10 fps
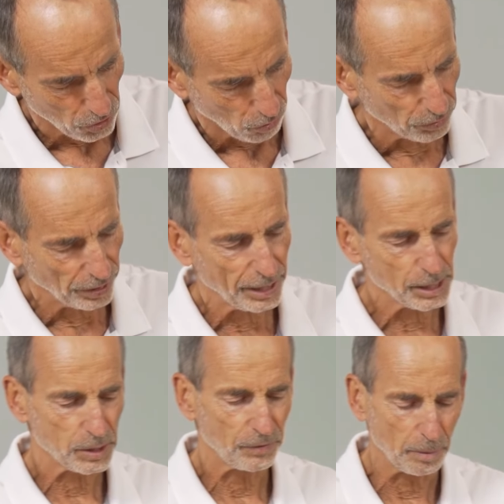
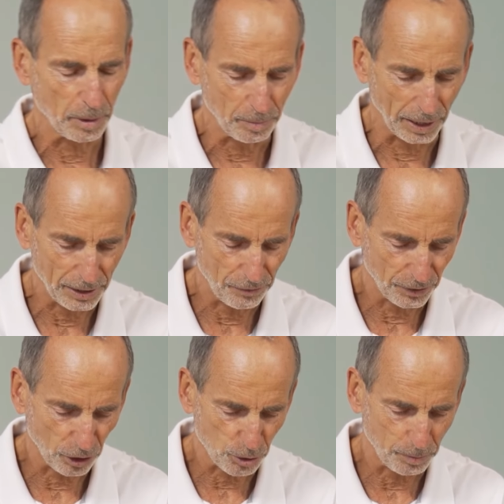And then place the
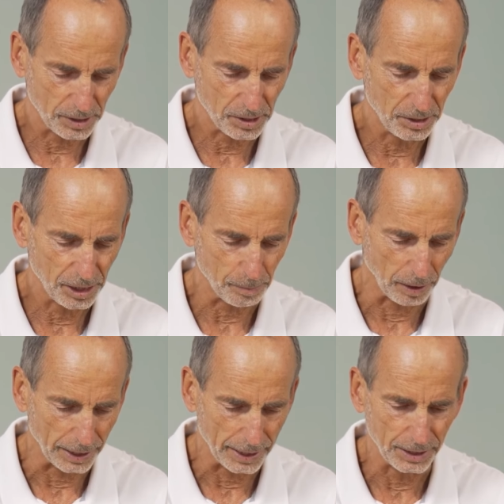fingertips of your
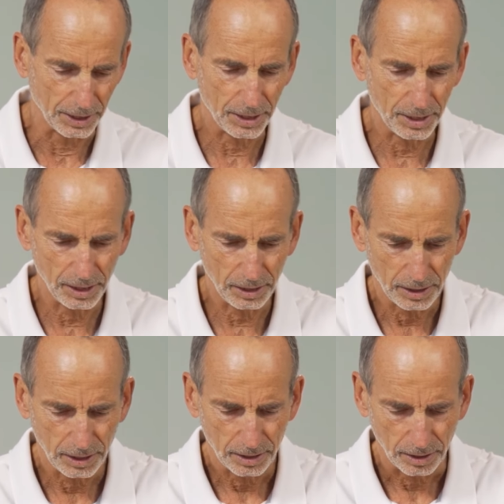hand on the
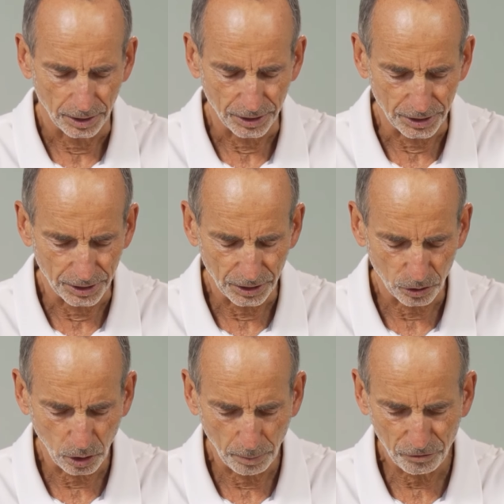back of your
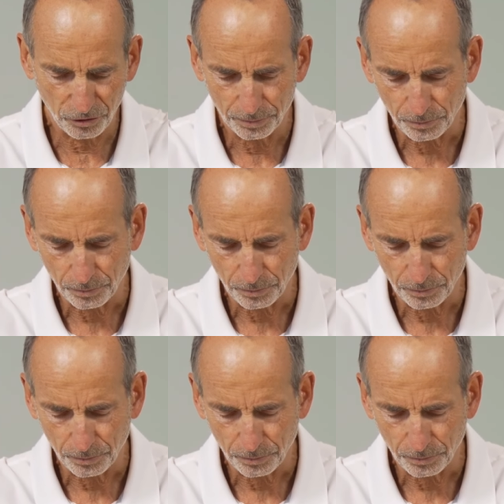head